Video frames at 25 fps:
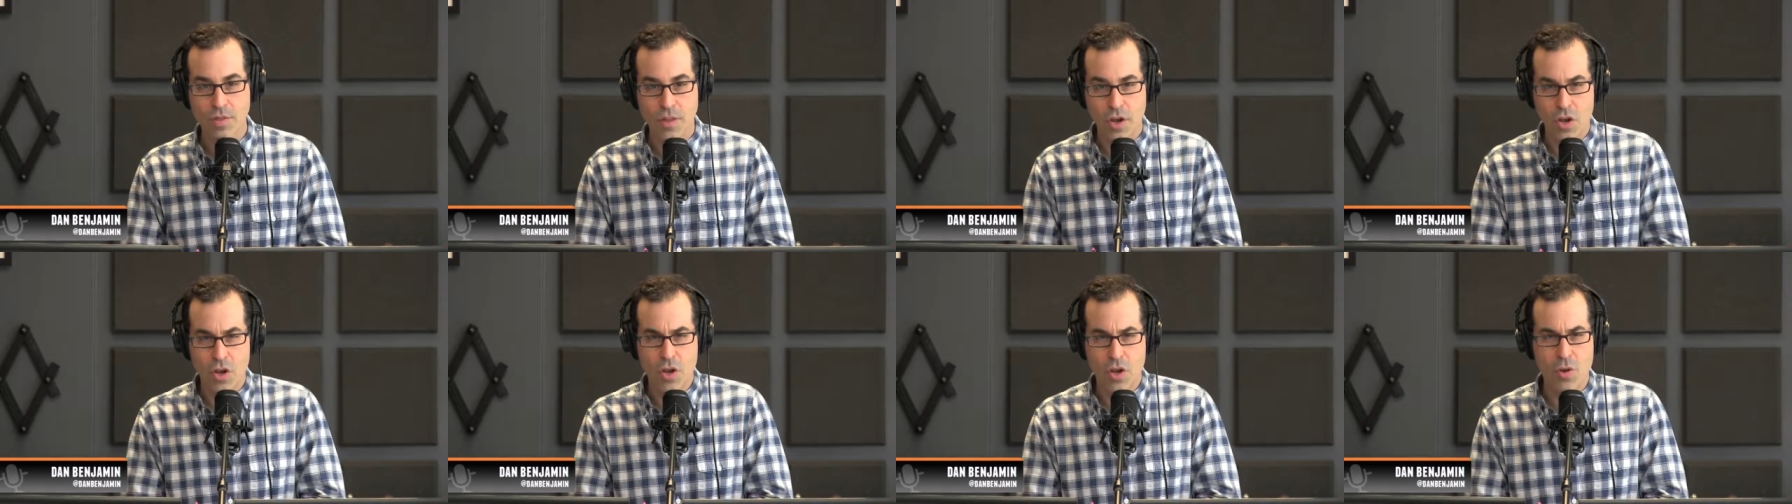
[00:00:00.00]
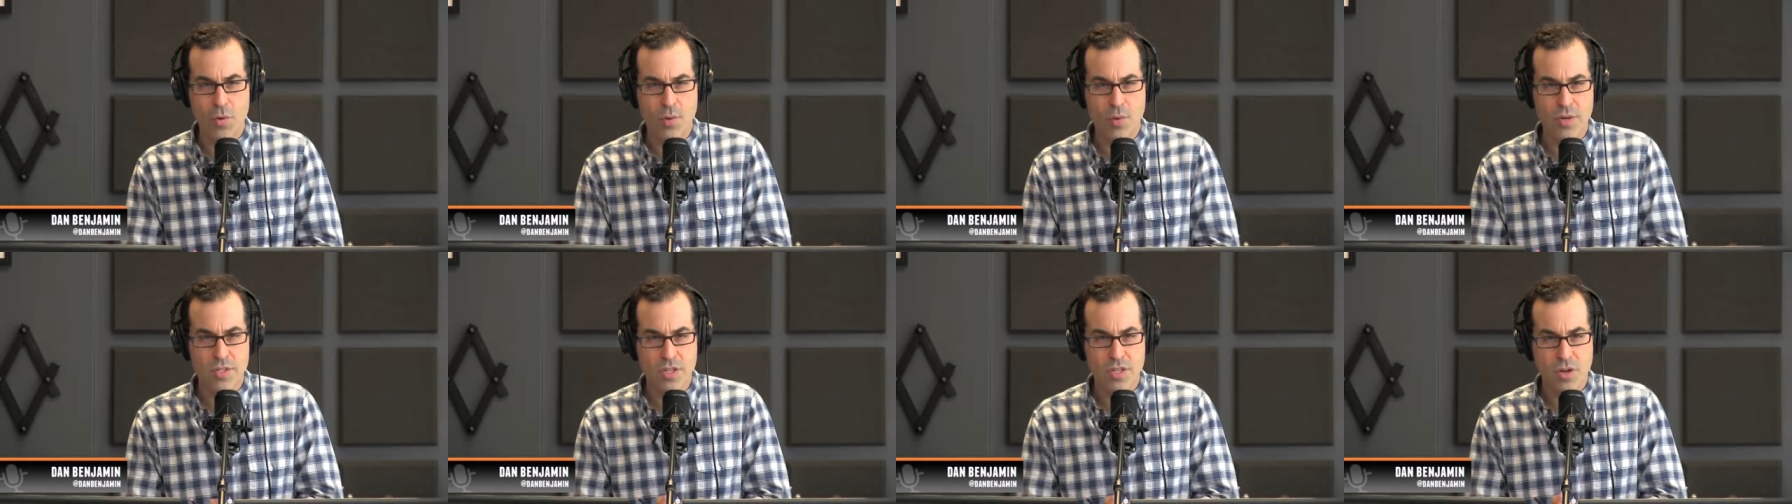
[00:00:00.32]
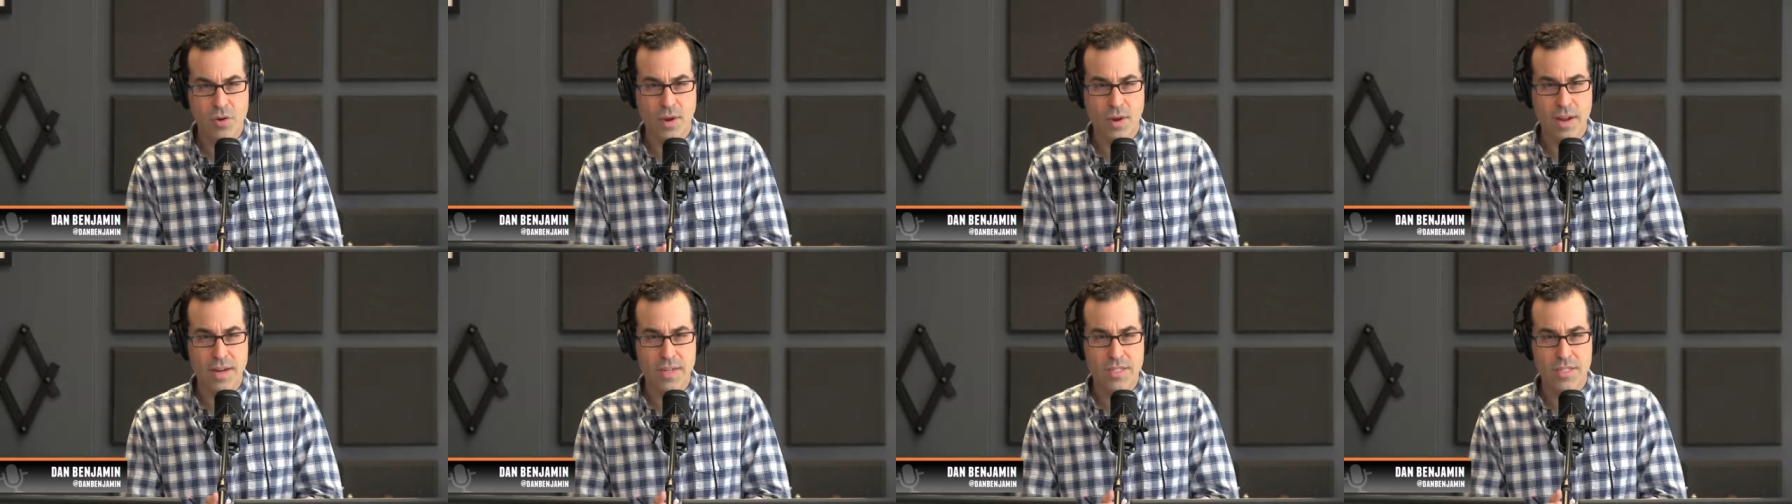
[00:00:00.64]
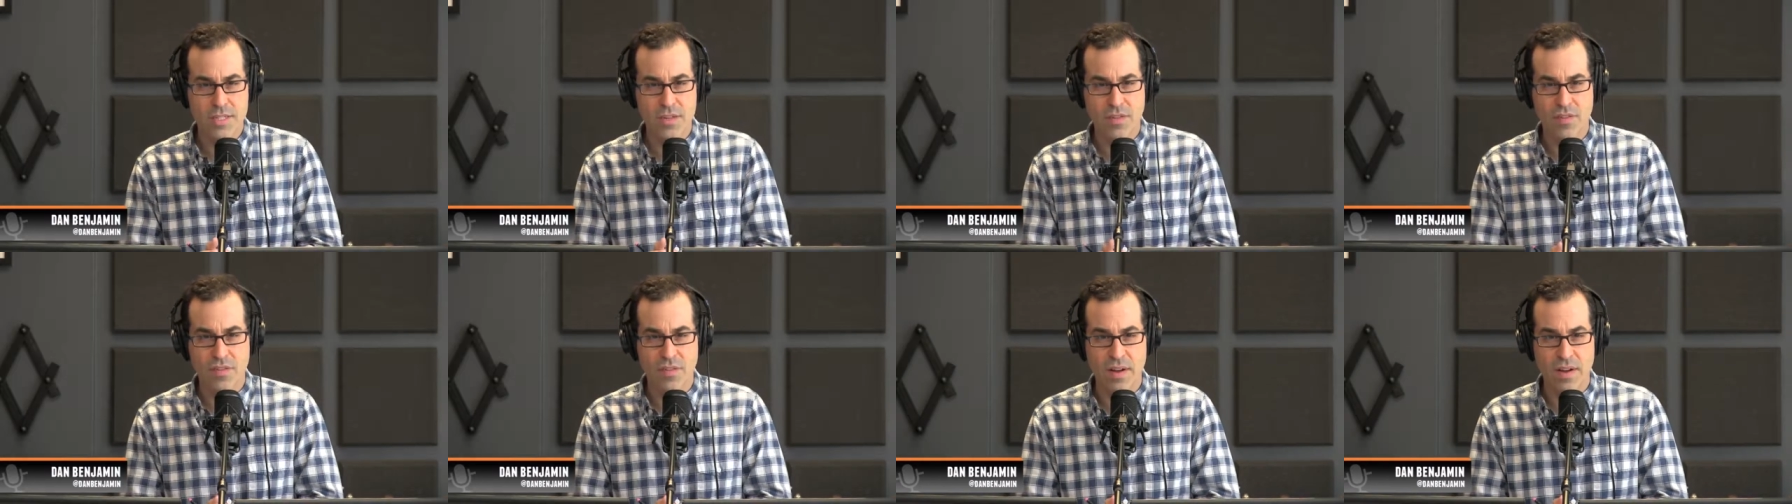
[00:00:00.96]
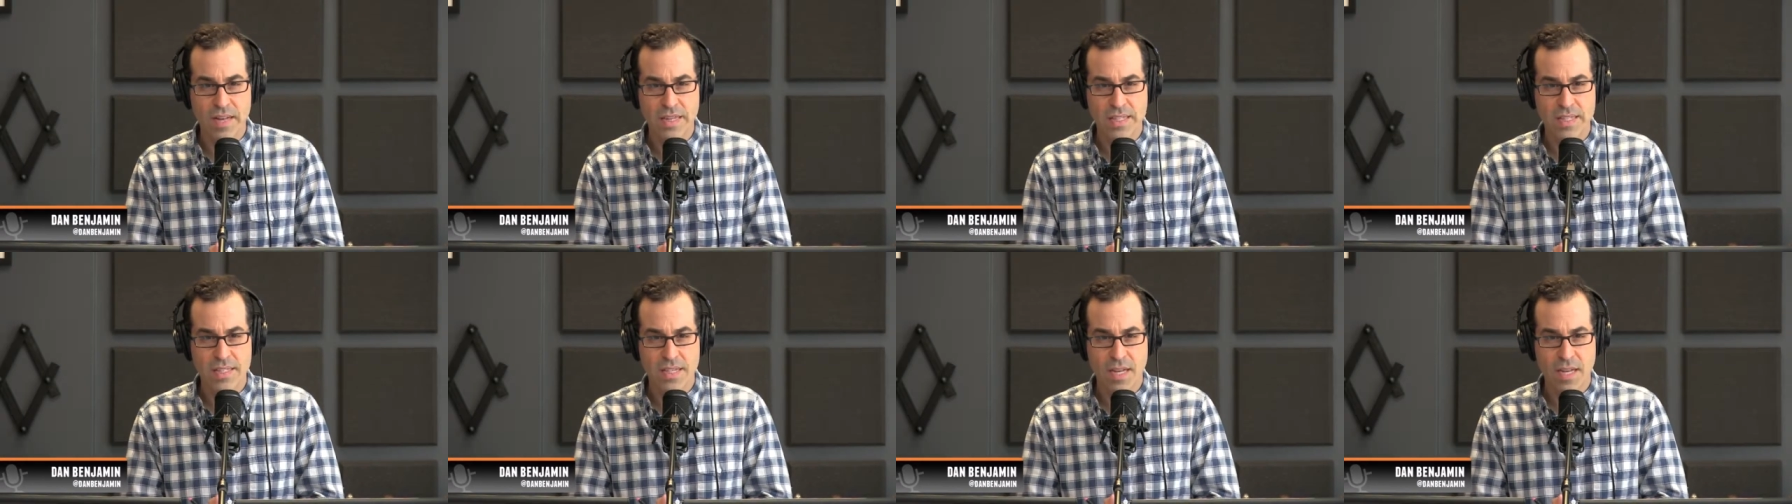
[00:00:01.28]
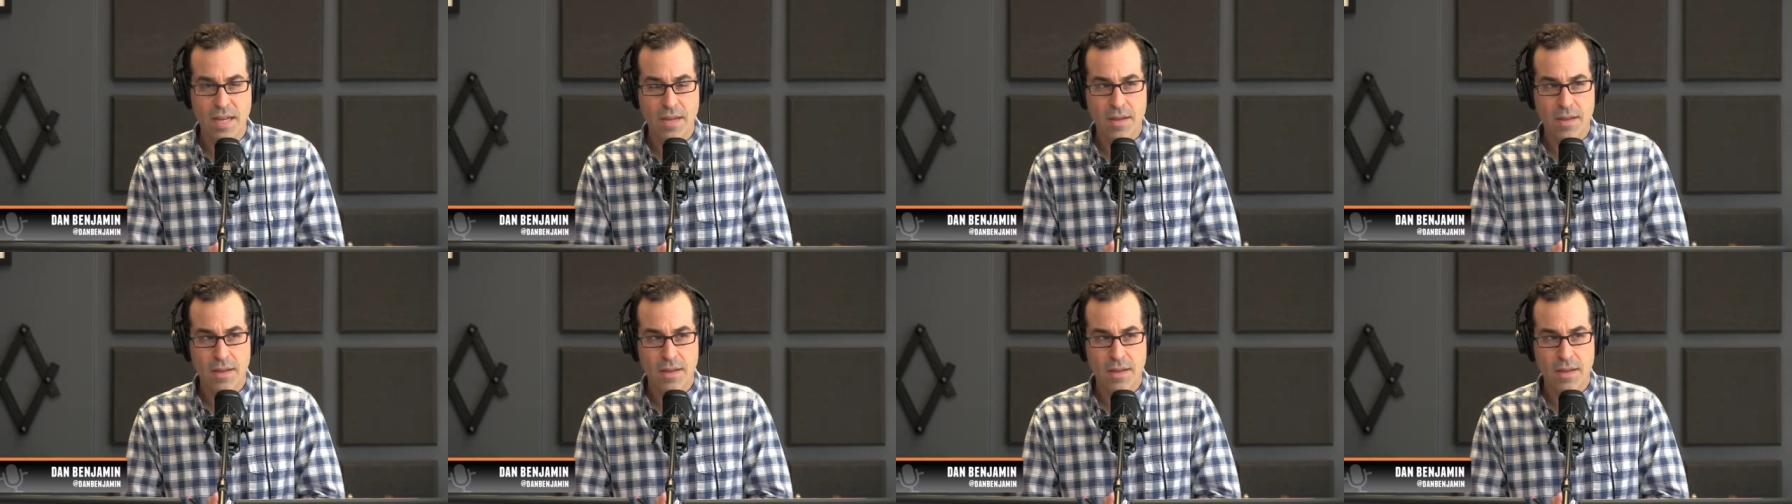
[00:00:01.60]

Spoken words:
the newest, greatest device?